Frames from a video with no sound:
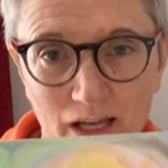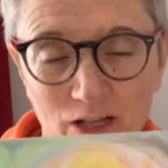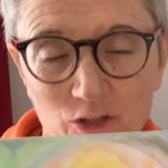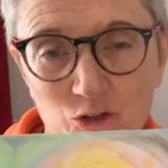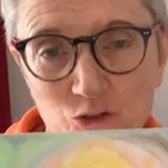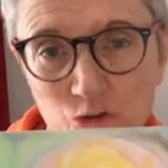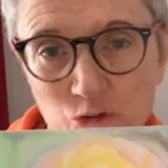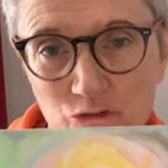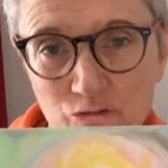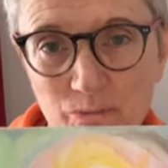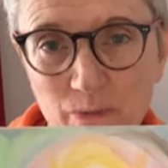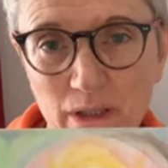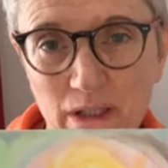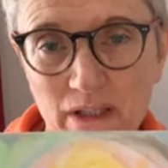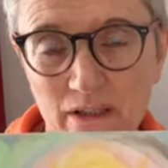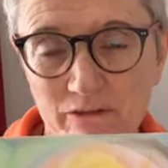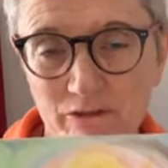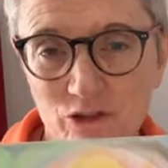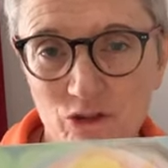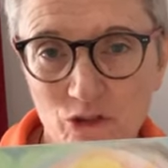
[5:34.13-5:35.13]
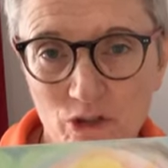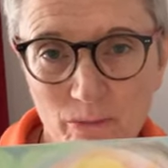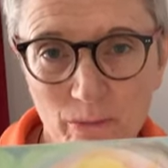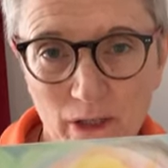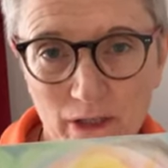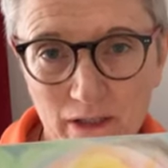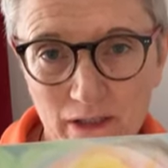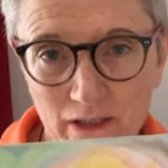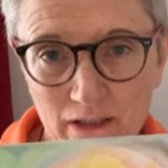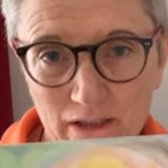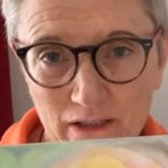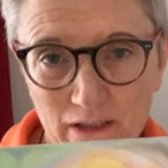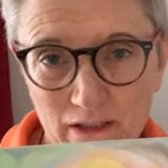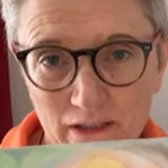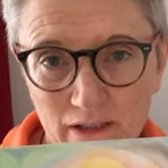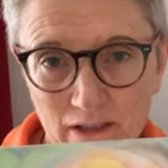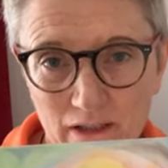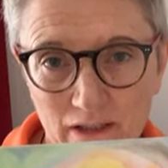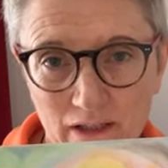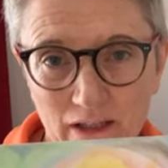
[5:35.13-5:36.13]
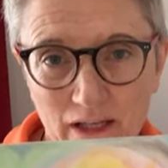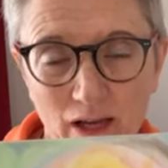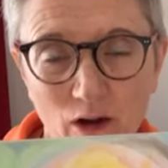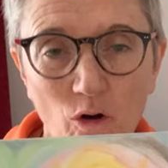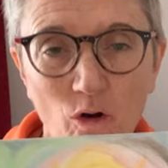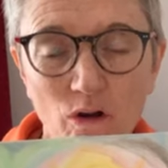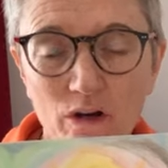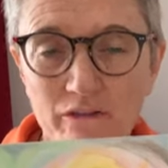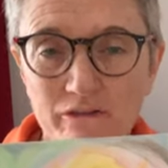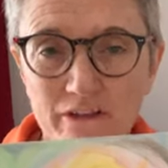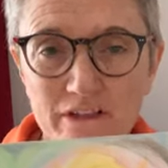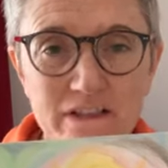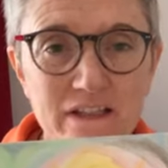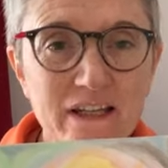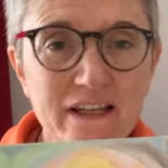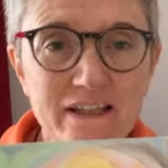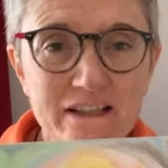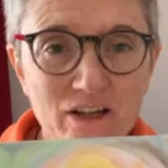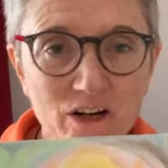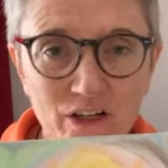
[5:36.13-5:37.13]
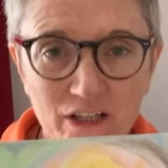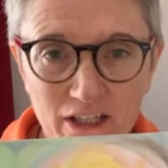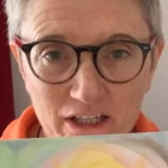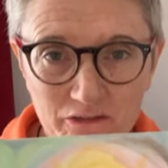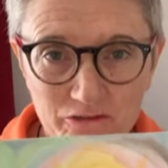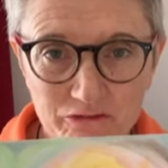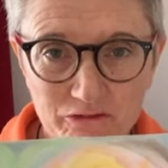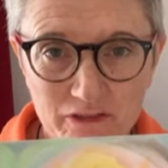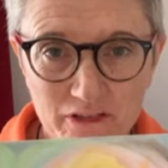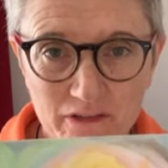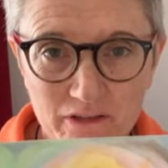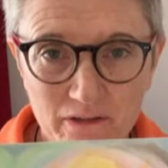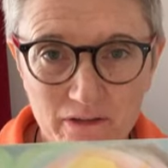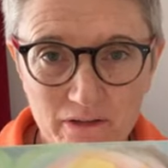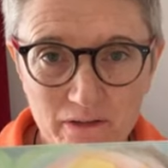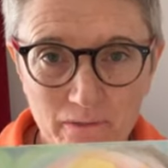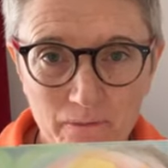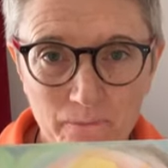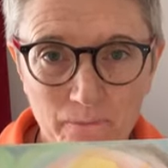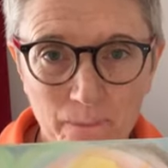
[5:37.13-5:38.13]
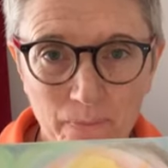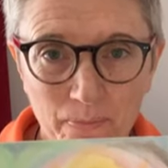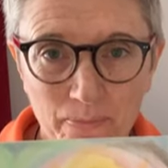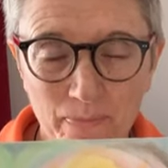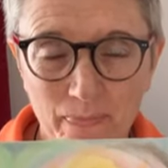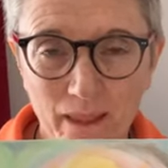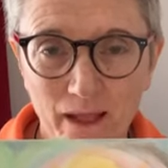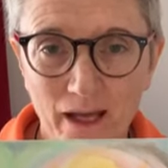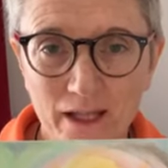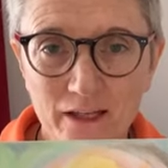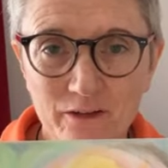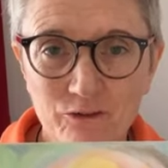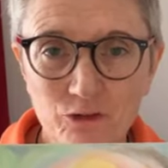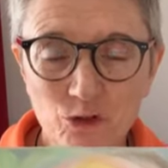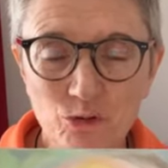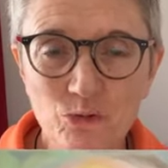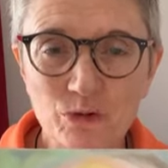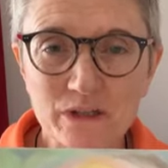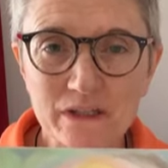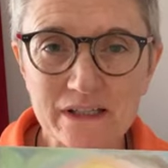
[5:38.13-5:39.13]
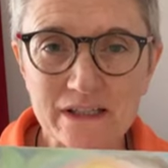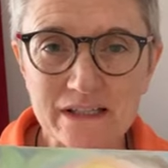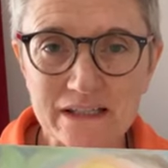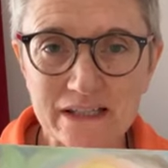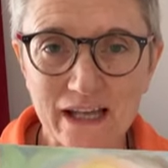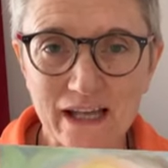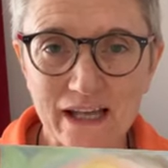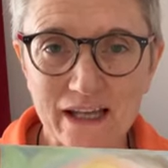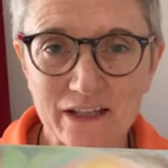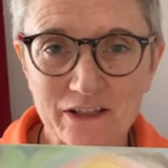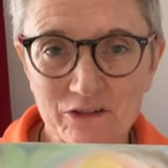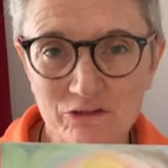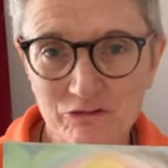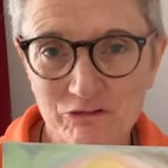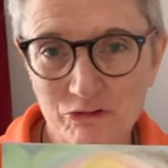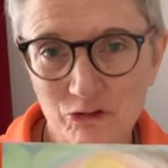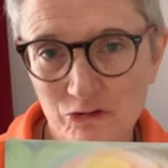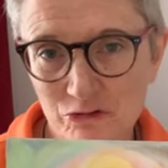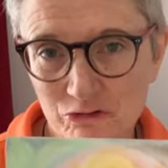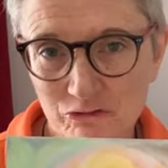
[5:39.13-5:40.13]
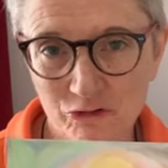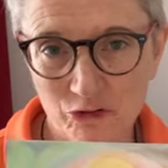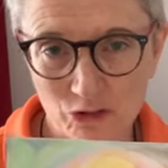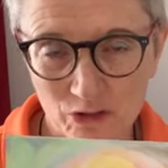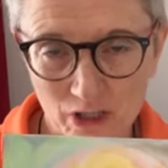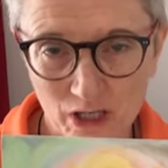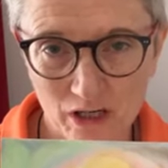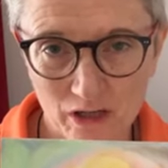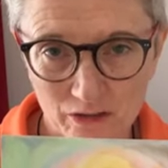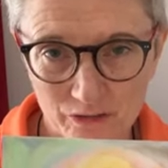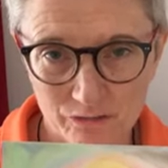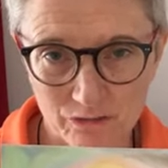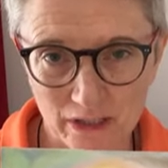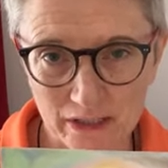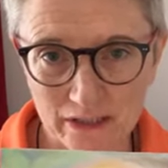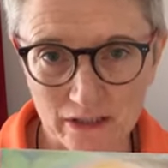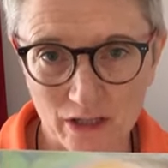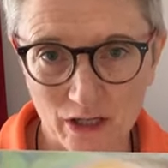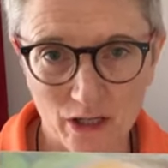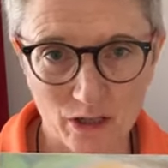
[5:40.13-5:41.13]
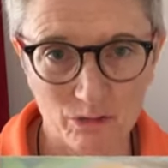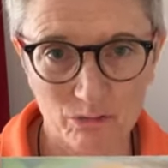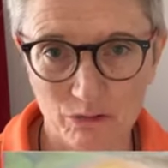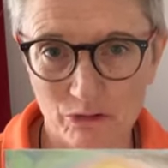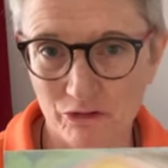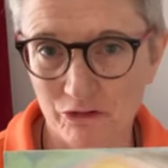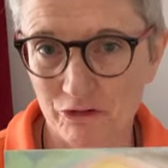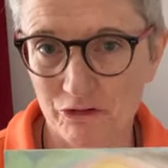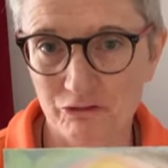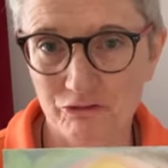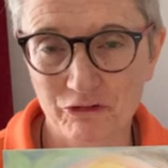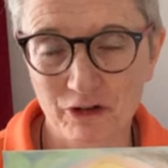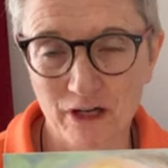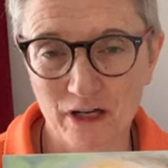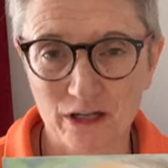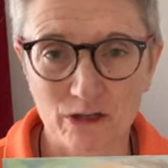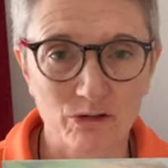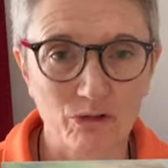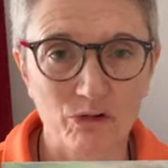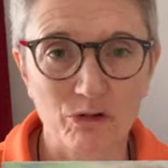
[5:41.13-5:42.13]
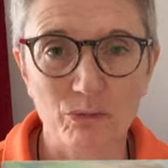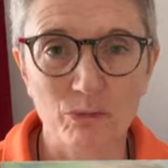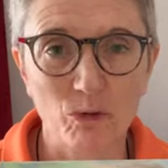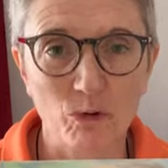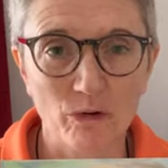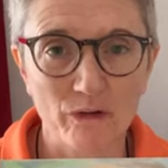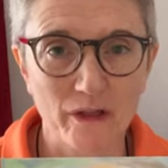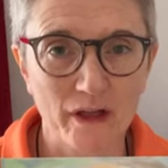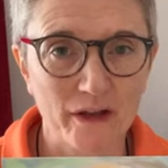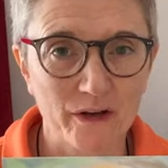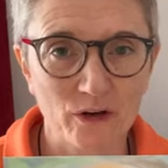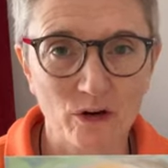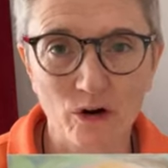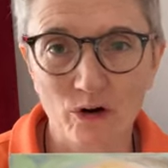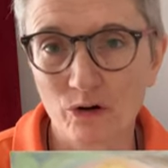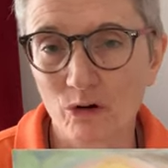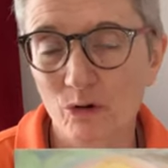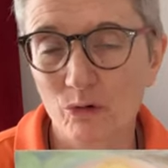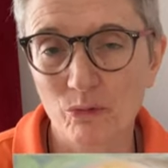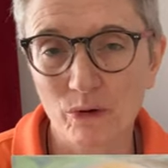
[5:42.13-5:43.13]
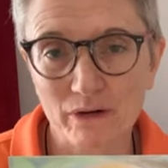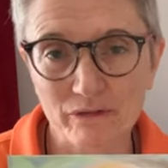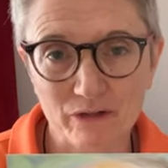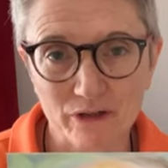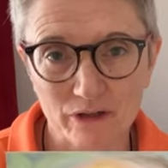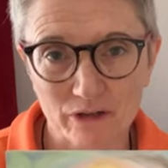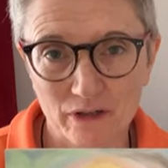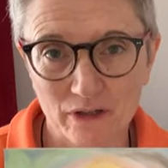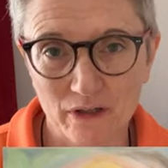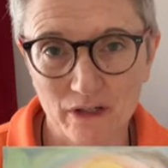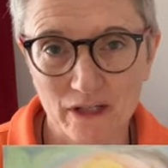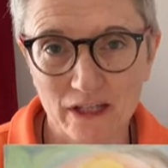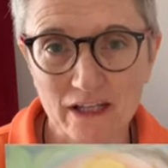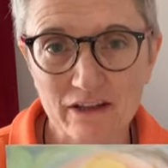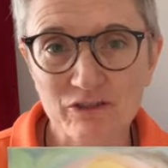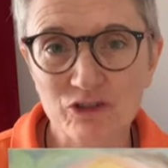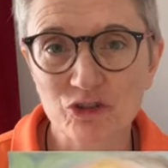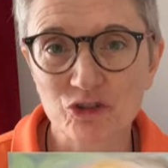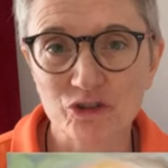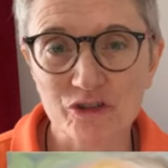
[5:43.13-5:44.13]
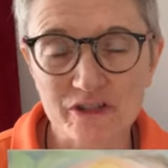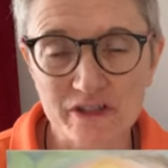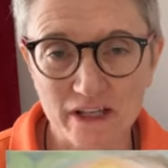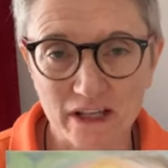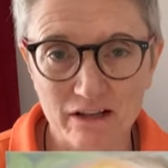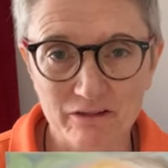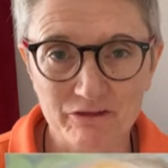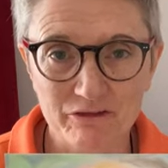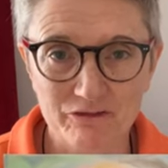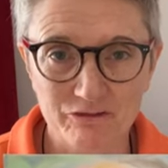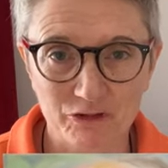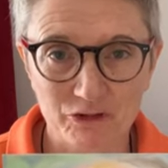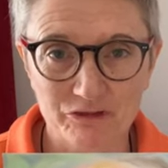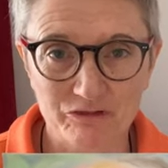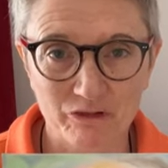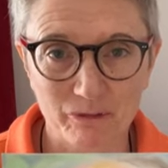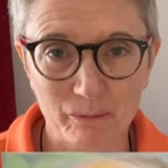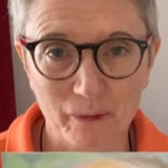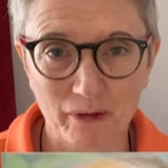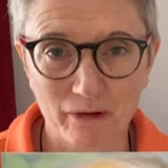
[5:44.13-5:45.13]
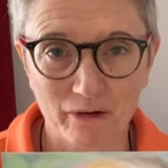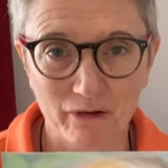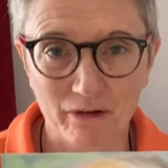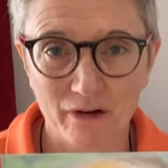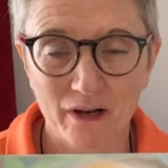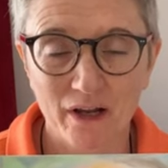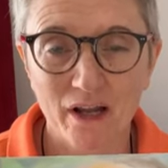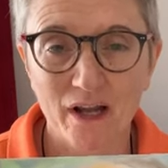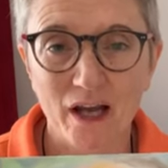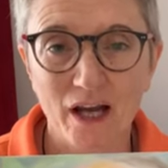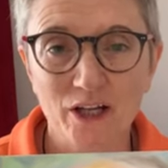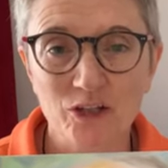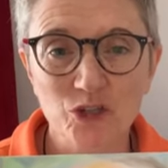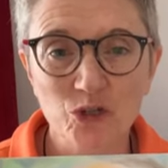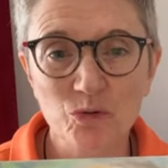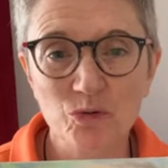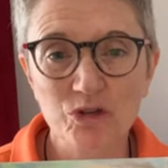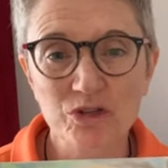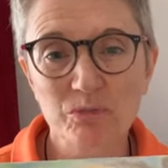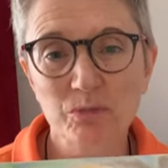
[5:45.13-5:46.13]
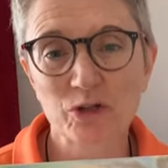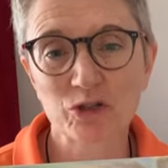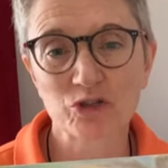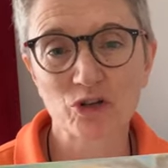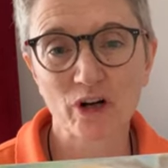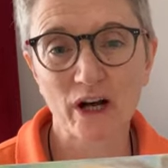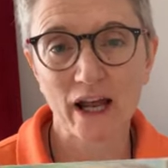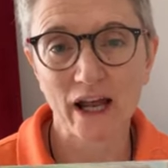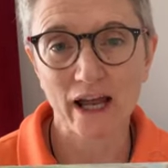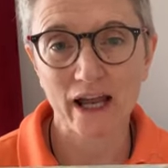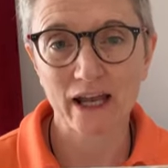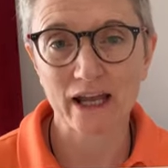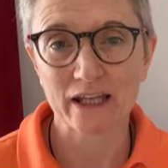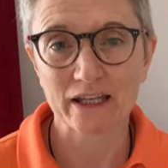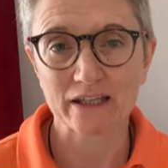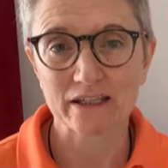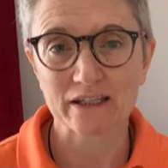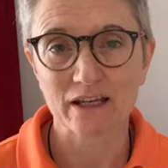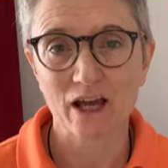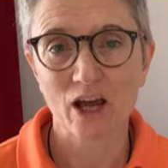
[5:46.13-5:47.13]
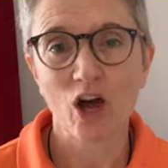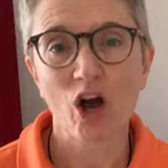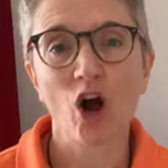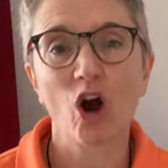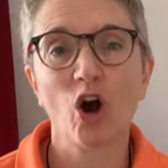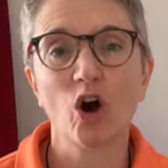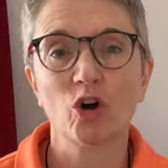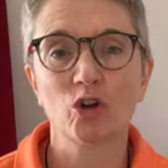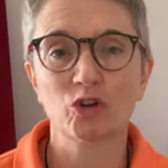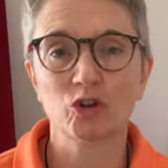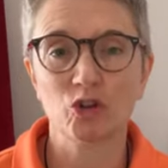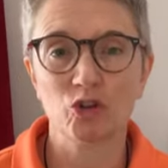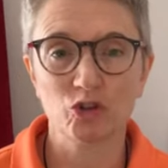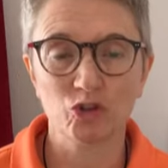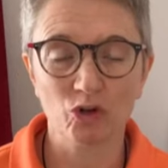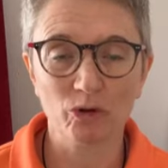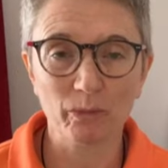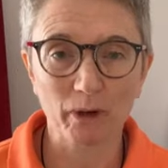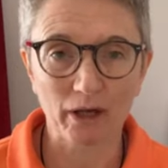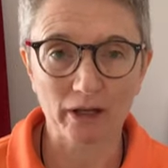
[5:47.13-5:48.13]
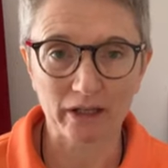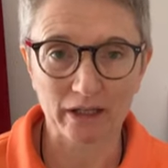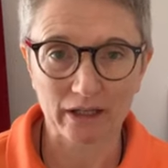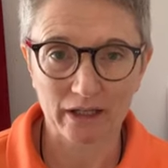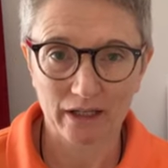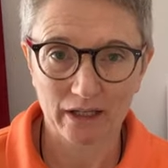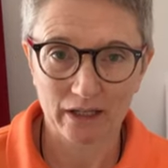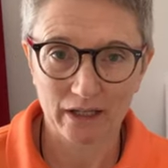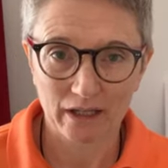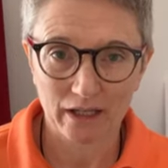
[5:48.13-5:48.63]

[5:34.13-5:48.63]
You've been given your body. All of us. It's our gift. And if you were to stand in front of your God right now, or the divine, or the more than, or whoever, even yourself in front of a mirror, and you were to put your hand on your body